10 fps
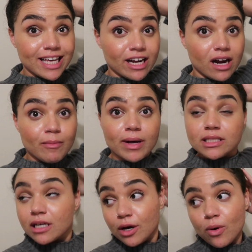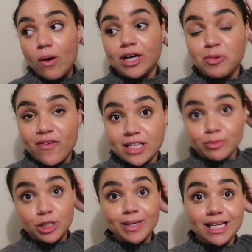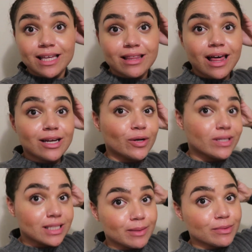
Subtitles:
here. I'm about to go wash my face, brush my teeth, and go to sleep.